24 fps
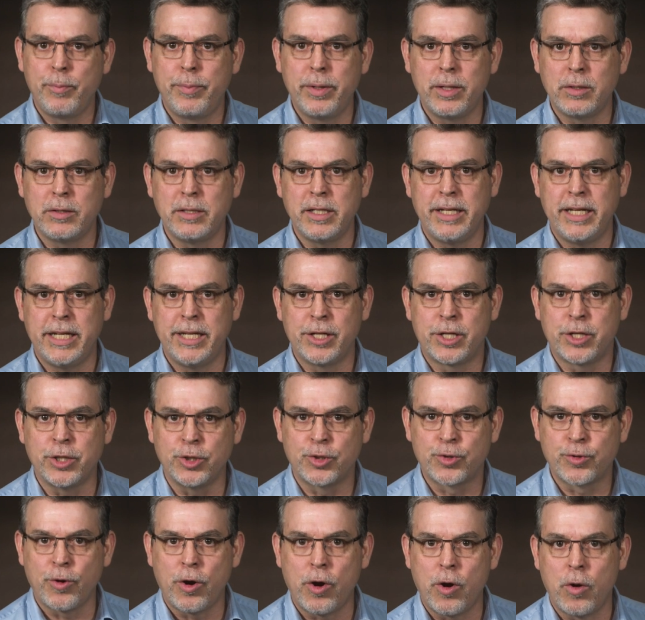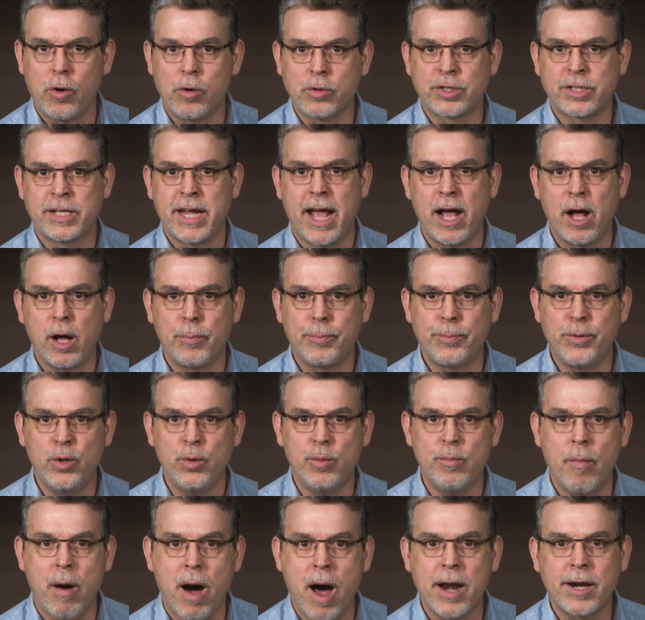building in controls to help
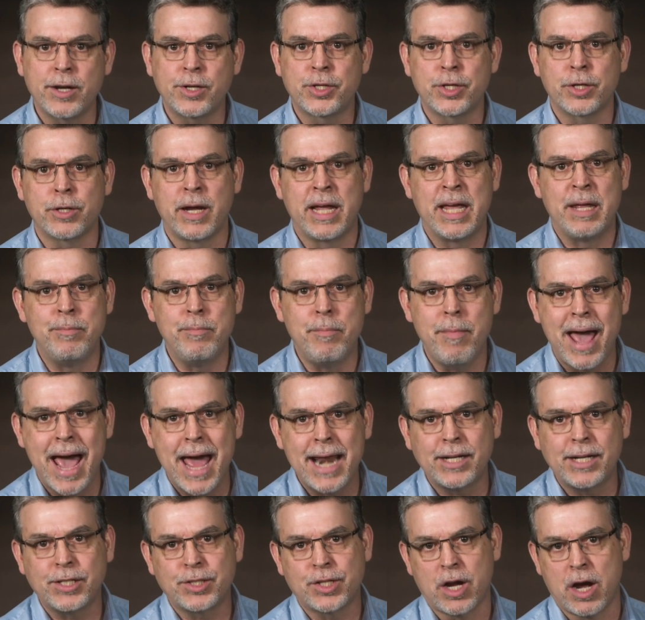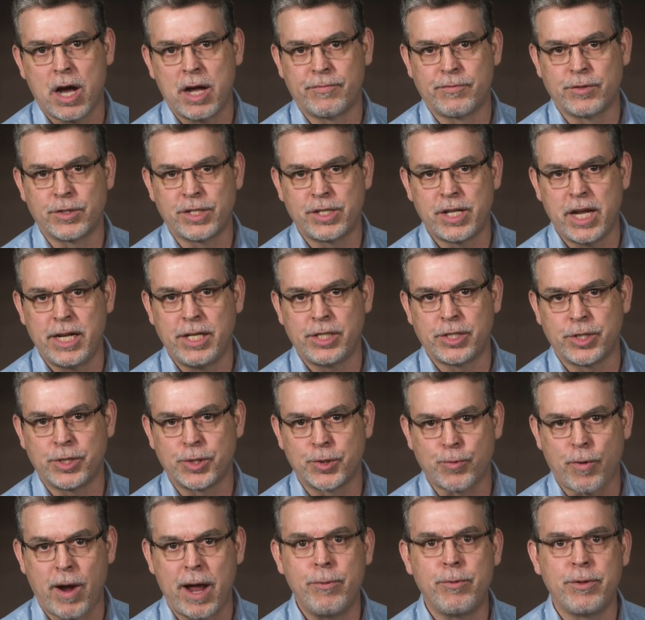you monitor and manage
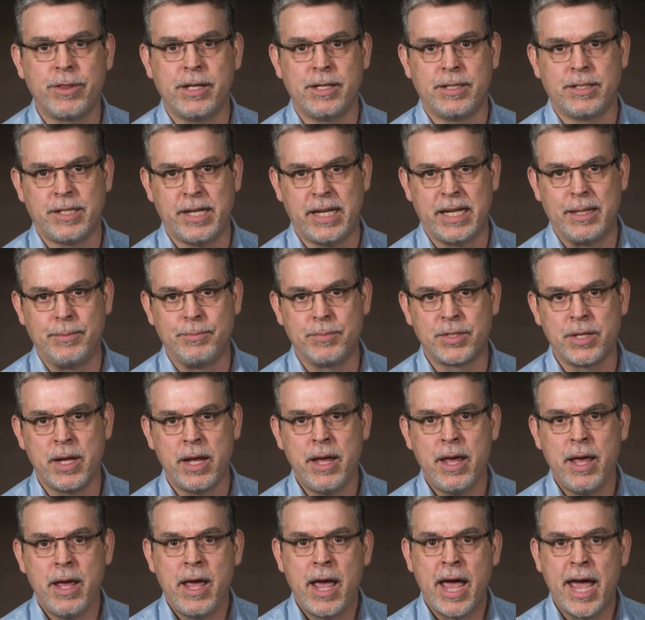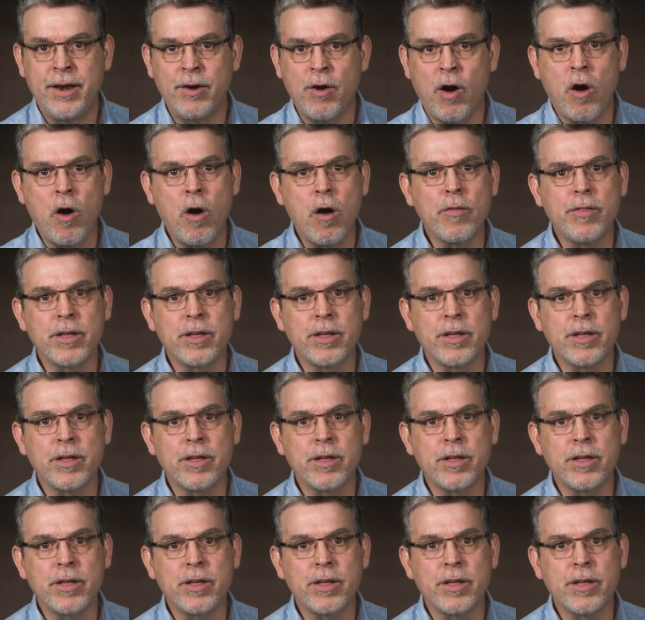conversations right within Teams. And all